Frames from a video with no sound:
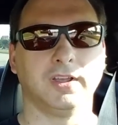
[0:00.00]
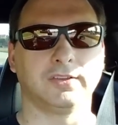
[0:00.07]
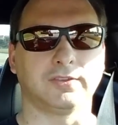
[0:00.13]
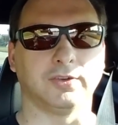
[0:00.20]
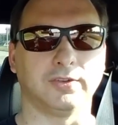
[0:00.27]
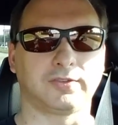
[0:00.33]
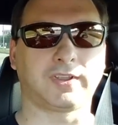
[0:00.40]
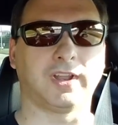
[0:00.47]

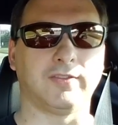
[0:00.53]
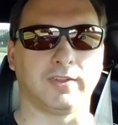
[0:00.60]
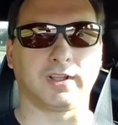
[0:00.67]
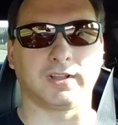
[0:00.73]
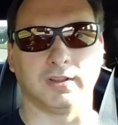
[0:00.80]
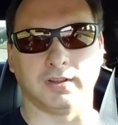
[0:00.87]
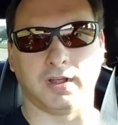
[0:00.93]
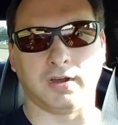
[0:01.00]
So it's kind of
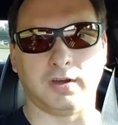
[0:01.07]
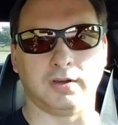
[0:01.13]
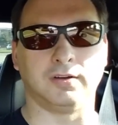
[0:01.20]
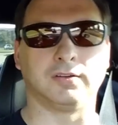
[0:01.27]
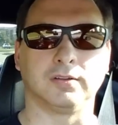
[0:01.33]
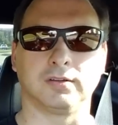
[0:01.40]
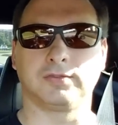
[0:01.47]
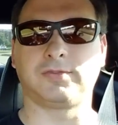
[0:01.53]
like a
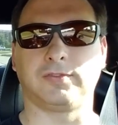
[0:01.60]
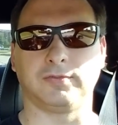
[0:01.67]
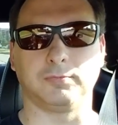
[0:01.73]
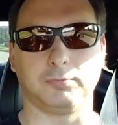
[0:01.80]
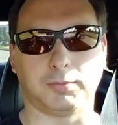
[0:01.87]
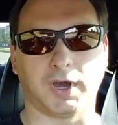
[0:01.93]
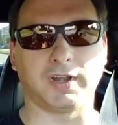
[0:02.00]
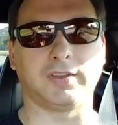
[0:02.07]
long
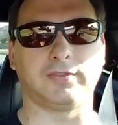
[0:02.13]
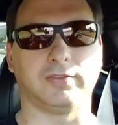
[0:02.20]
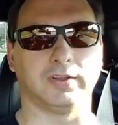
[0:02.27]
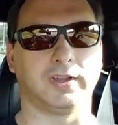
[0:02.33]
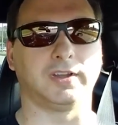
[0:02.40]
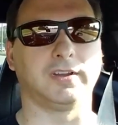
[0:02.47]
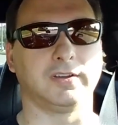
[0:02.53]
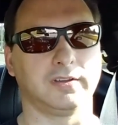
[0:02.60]
body
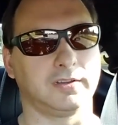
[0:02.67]
flare,